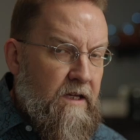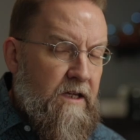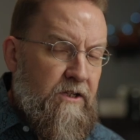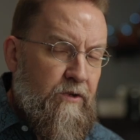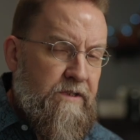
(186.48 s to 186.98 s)

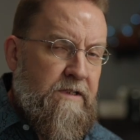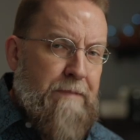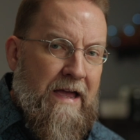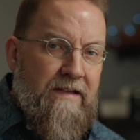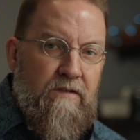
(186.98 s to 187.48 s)
It uses a
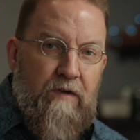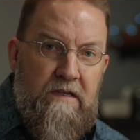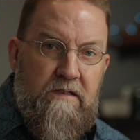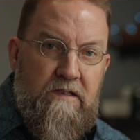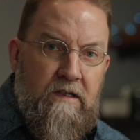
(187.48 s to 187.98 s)
passive
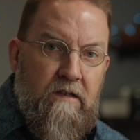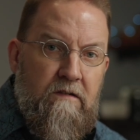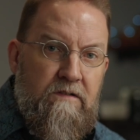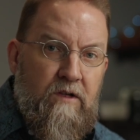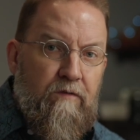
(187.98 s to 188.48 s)

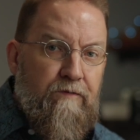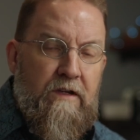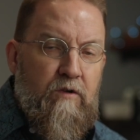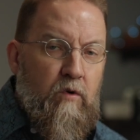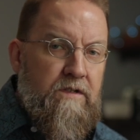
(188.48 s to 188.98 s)
heatsink, so the
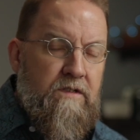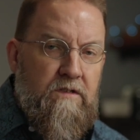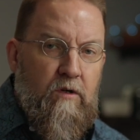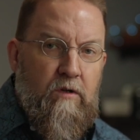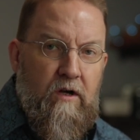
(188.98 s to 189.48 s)
fan noise is
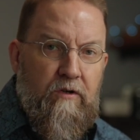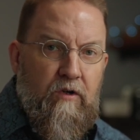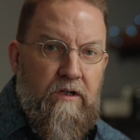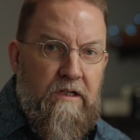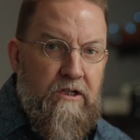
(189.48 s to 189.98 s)
no
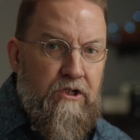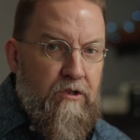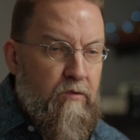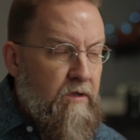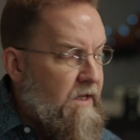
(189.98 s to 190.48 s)
longer an issue.